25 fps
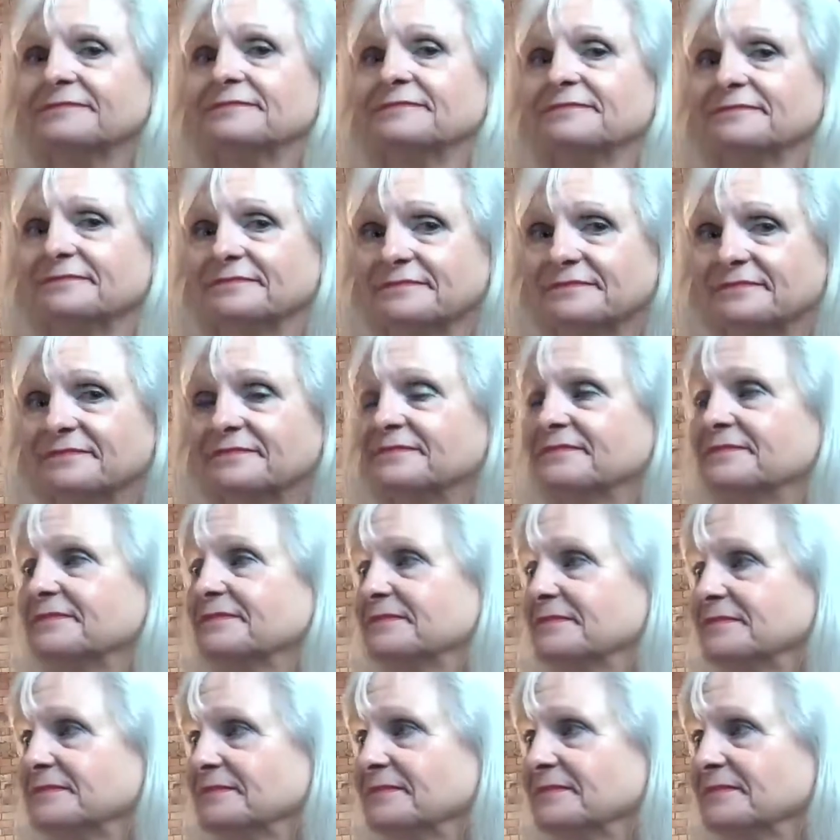
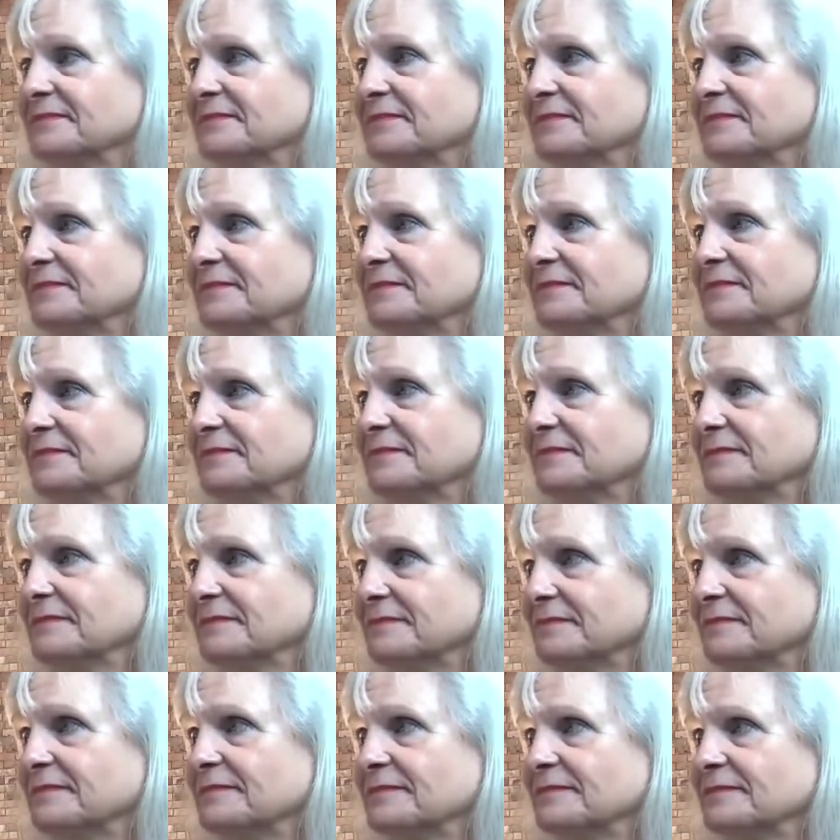
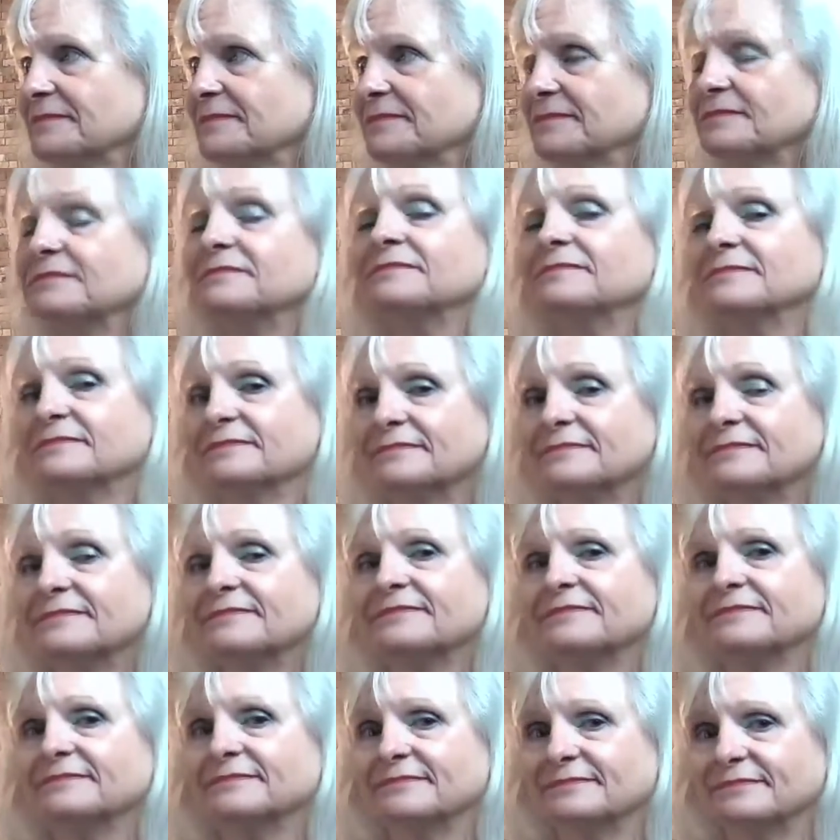
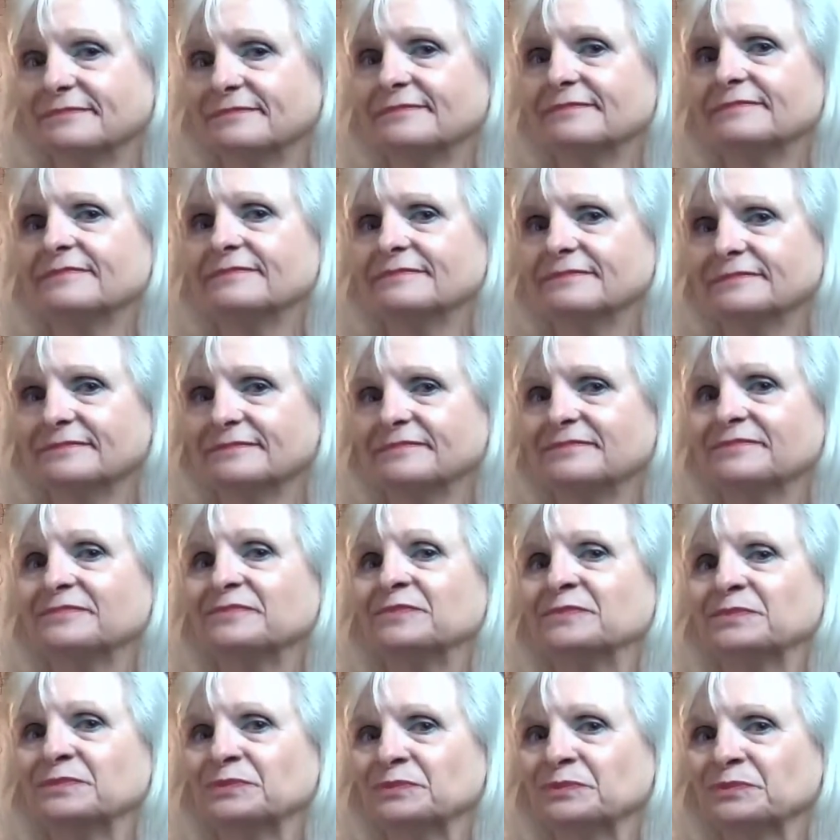
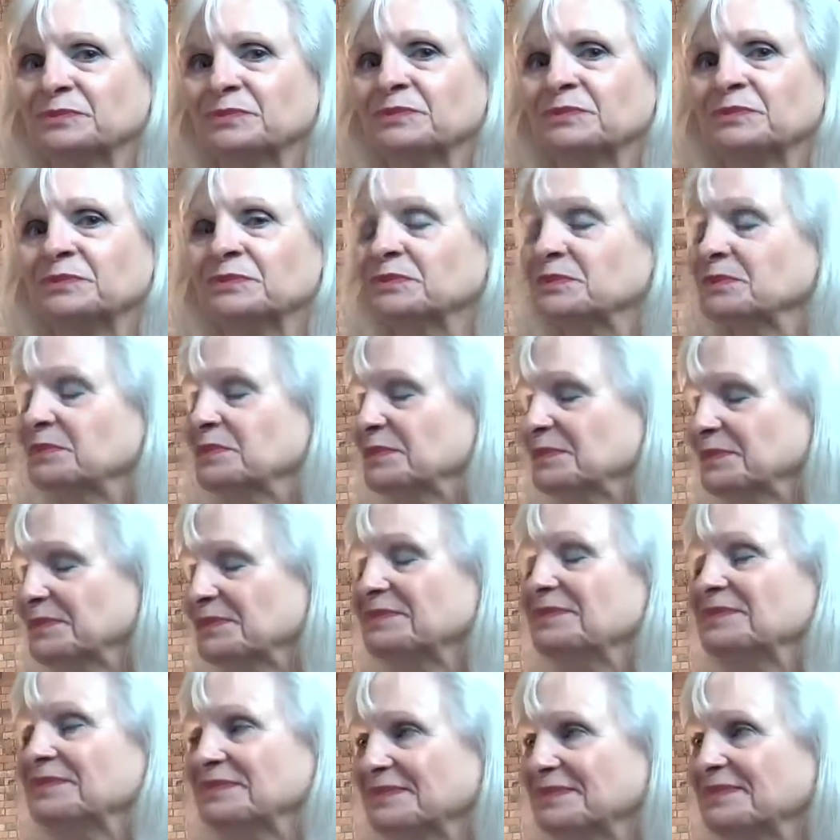
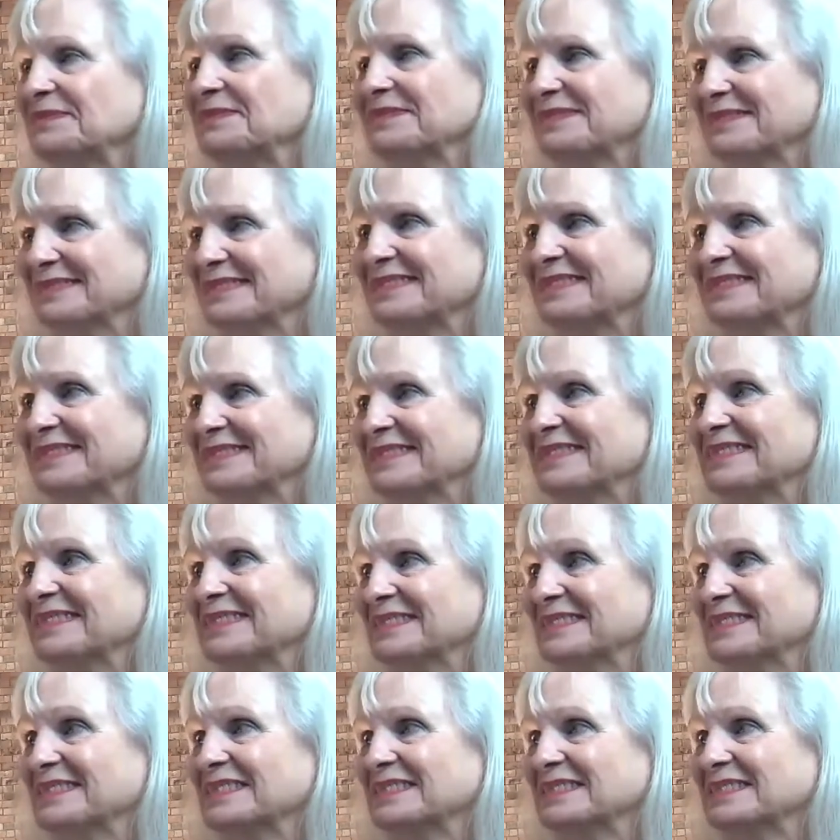
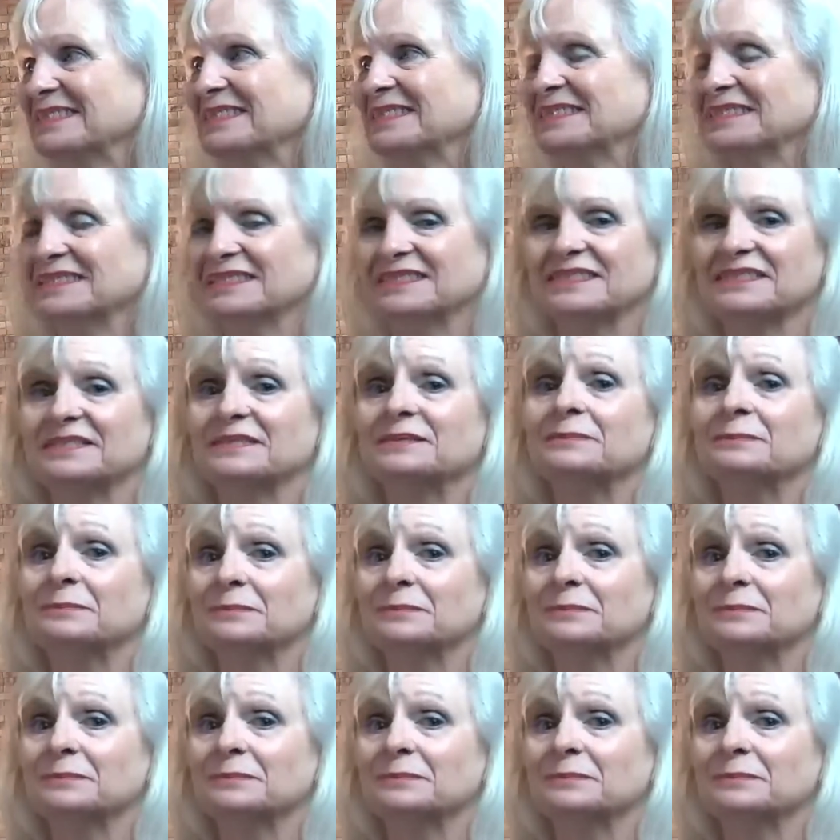The person shown says nothing.